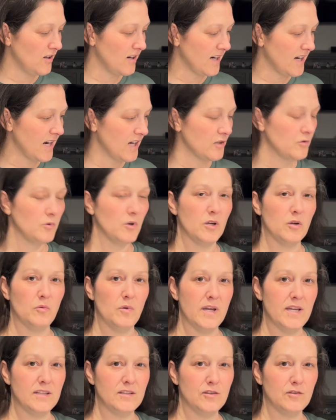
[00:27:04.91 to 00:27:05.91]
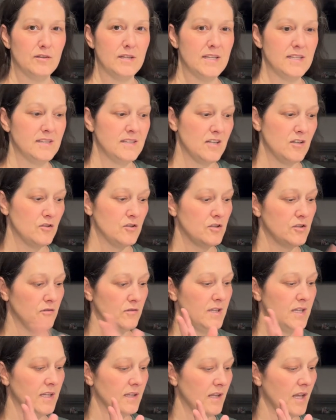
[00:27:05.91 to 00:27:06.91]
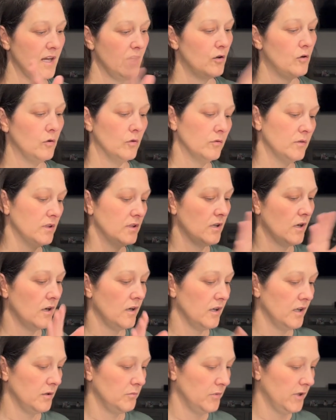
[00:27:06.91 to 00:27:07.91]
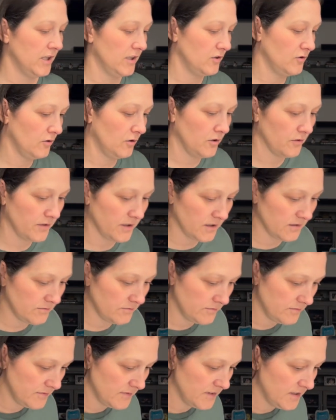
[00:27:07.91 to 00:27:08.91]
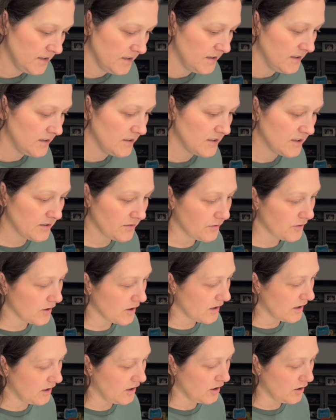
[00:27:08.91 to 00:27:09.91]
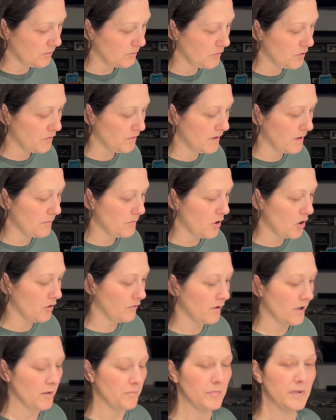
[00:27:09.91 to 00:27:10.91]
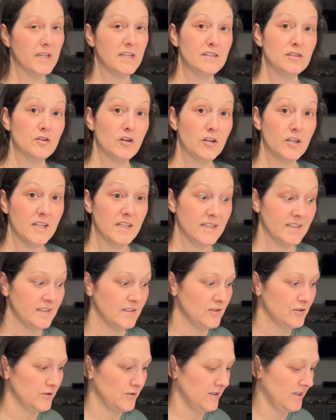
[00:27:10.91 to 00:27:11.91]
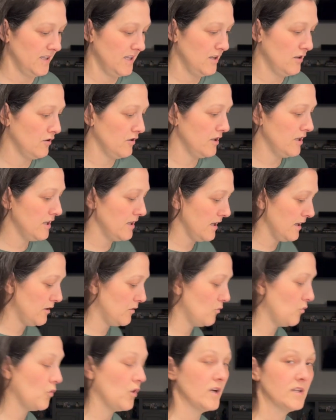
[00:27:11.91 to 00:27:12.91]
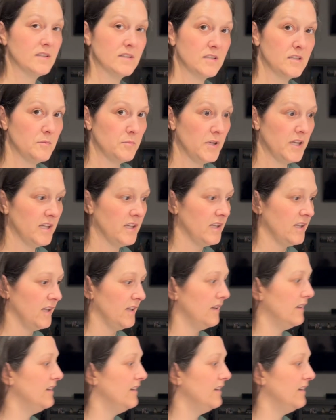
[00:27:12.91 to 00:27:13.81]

I kind of want to wait till he's there so he can like hold the dog and we can do all the different, you know, moving him all around. But he's already into it. He already like wants to be in it.